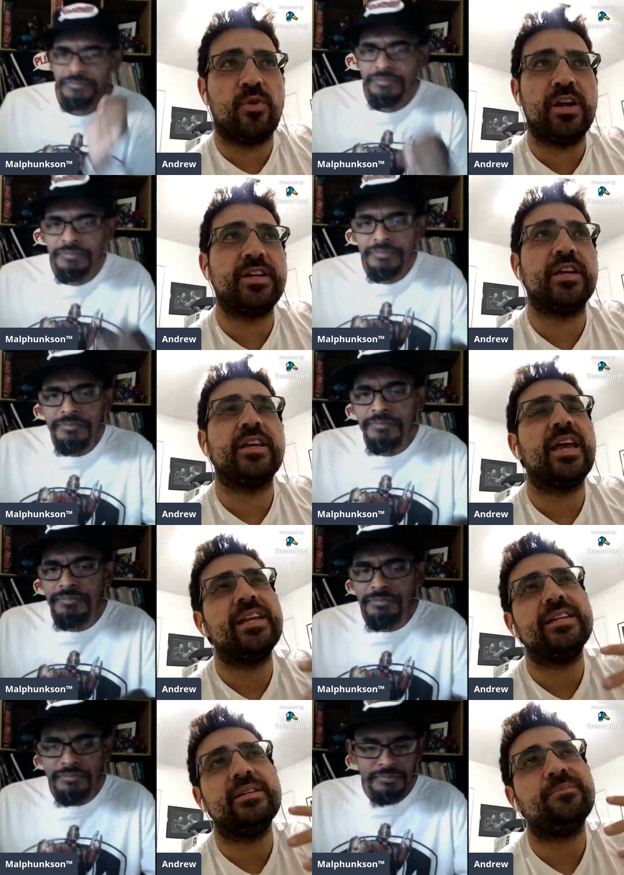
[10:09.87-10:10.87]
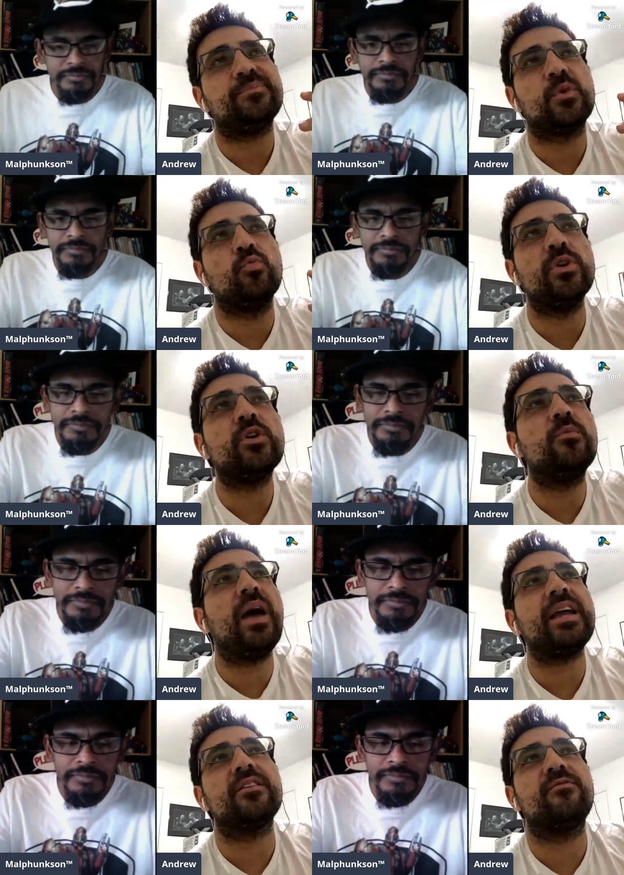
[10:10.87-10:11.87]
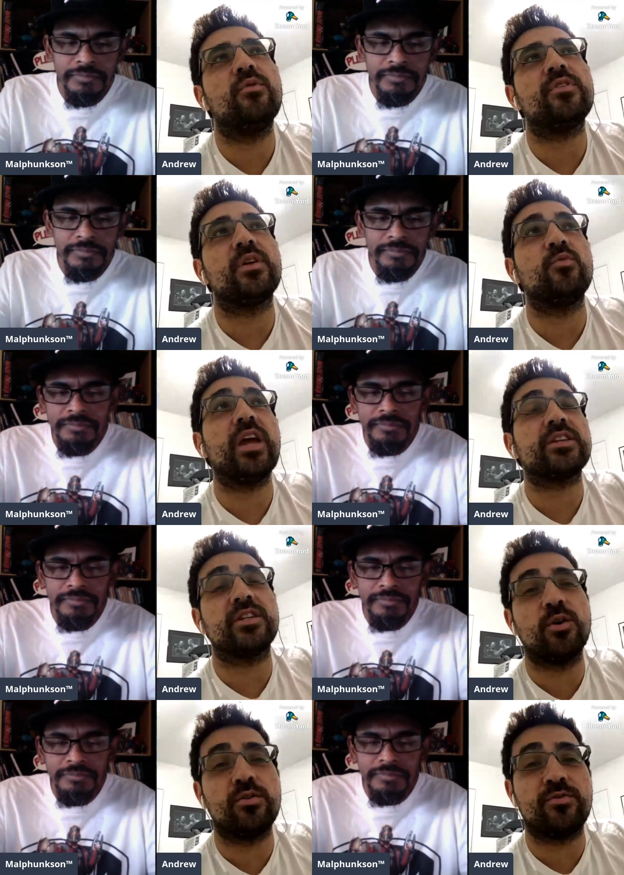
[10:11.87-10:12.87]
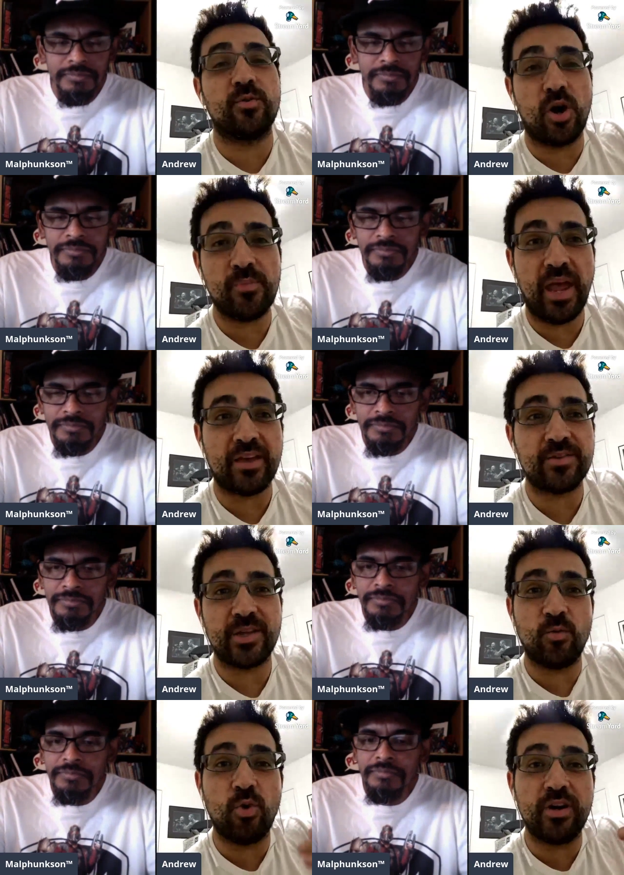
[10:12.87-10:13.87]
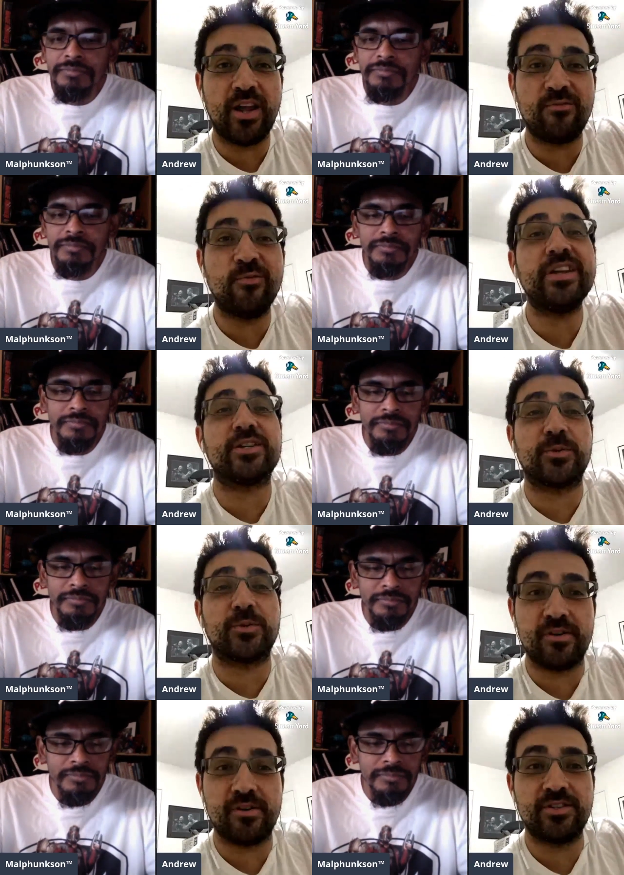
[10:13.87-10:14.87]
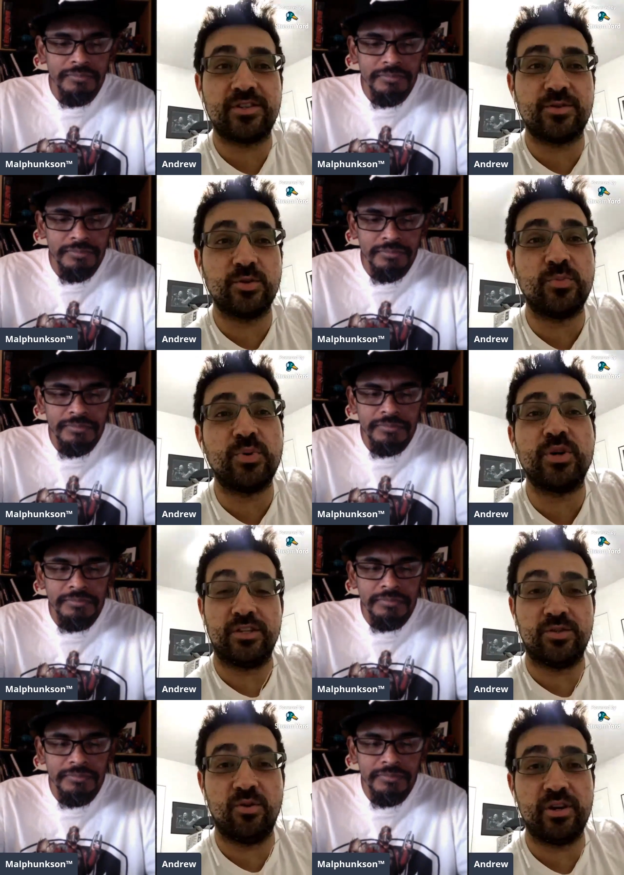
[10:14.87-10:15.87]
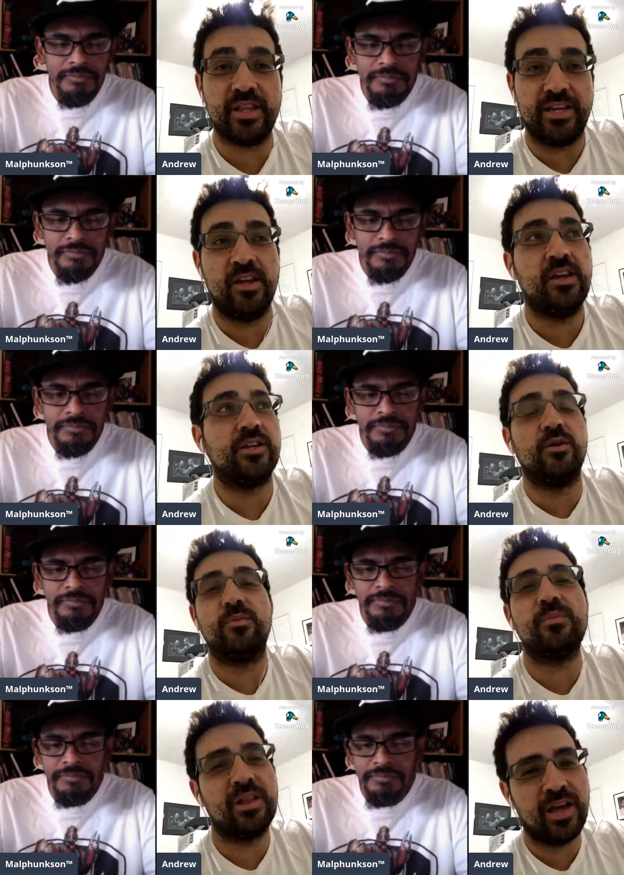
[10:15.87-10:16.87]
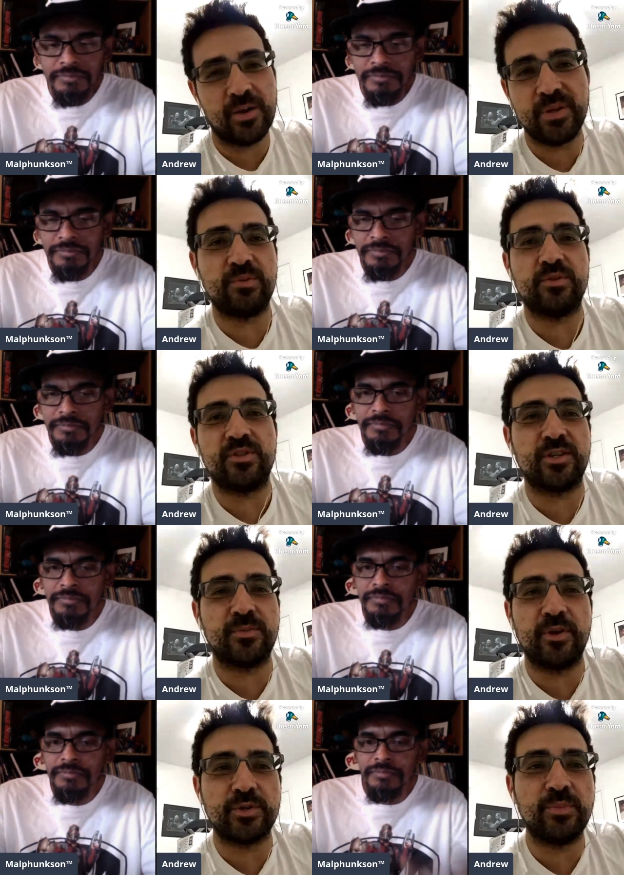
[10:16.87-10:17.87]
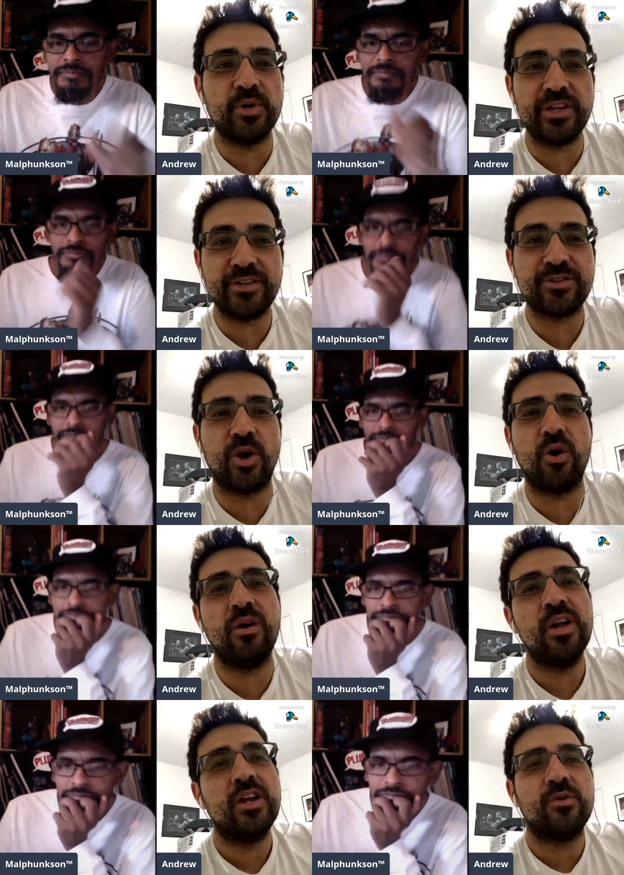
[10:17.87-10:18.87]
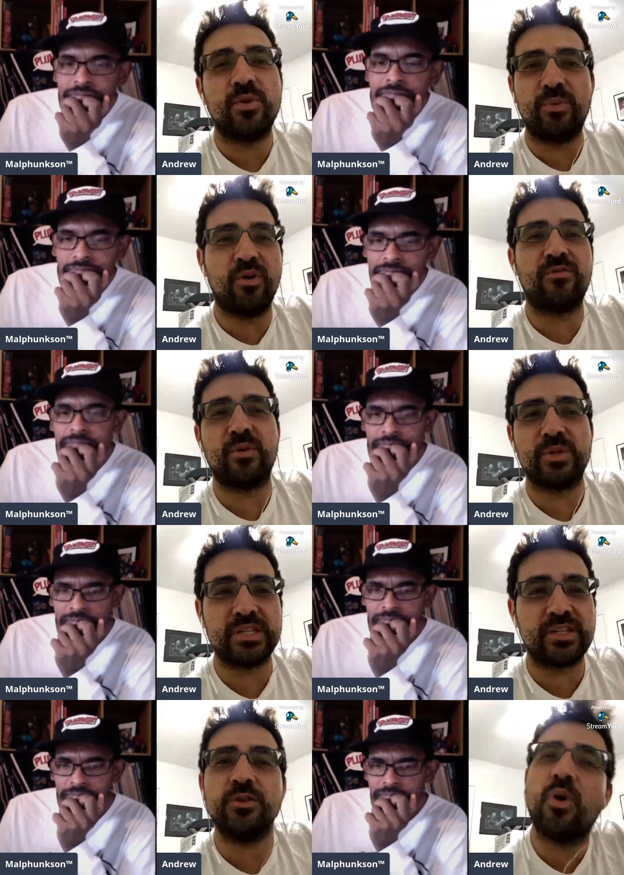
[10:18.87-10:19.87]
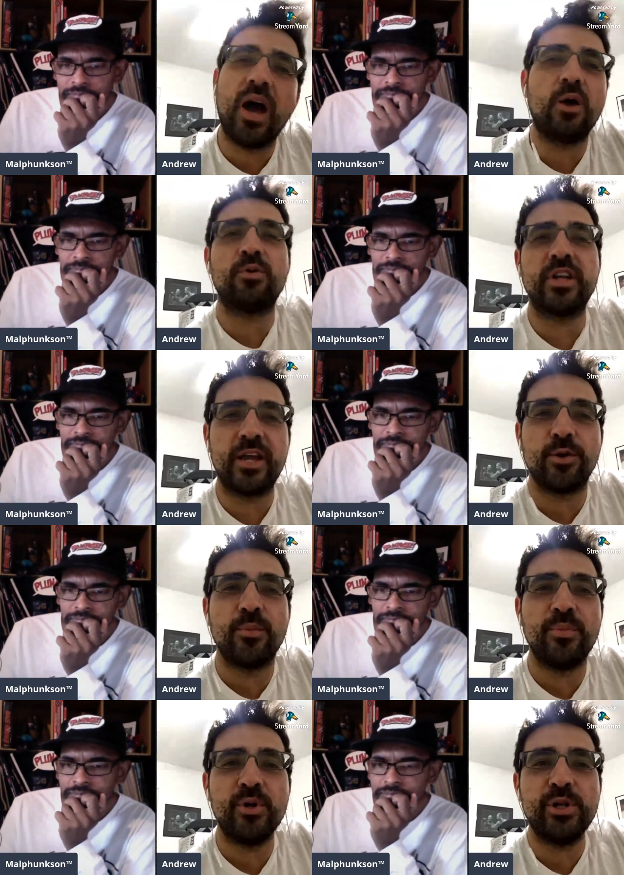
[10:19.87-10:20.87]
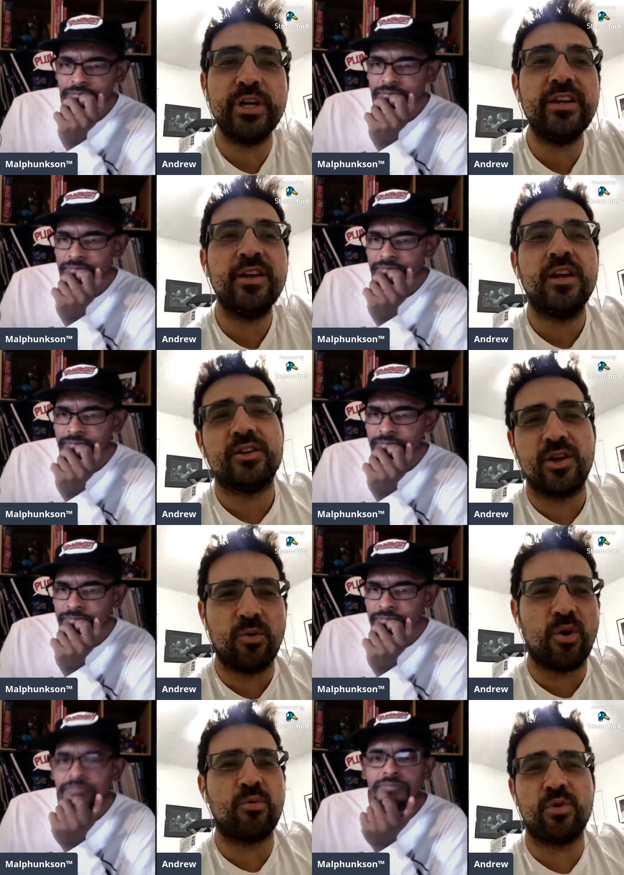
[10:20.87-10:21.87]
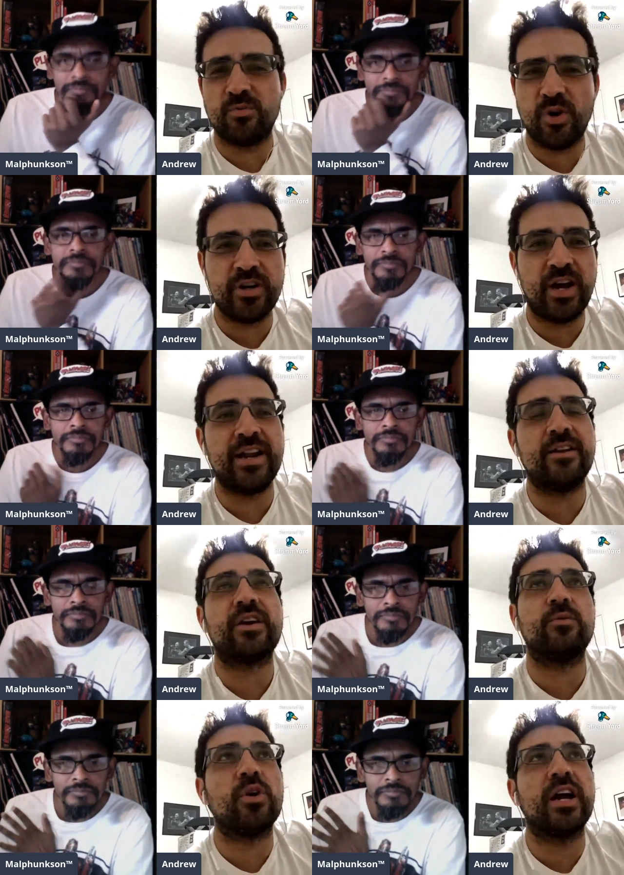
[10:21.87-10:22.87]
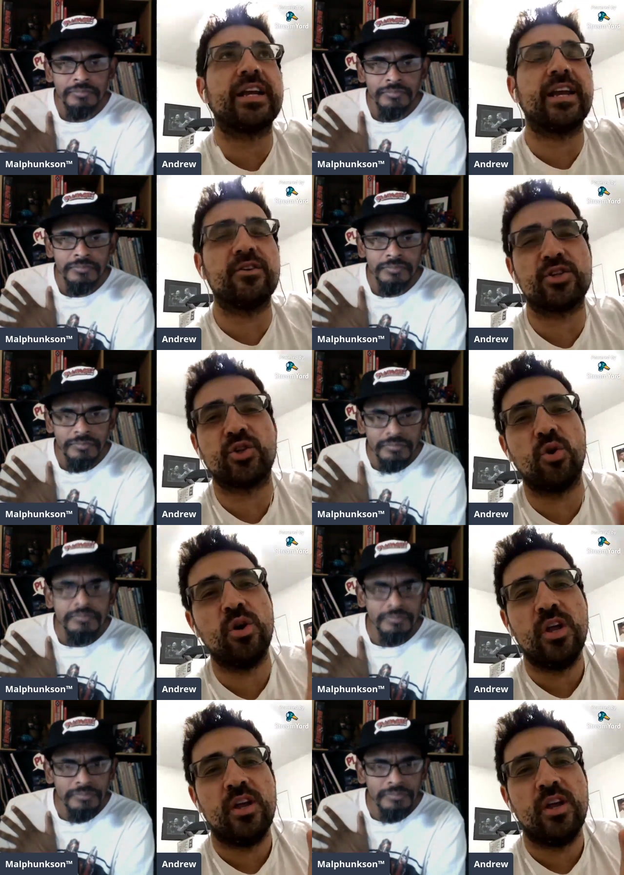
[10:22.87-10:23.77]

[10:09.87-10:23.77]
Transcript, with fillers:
Speaker 1: Ryan Daly, and um, we go back and forth, and we actually go through our past, like what have we experienced to put in the story. Like you know, a lot of people's experience bullies, so we both will discuss. Well, how would he handle the bully? You know, what whatnot, and okay, what kind of character? So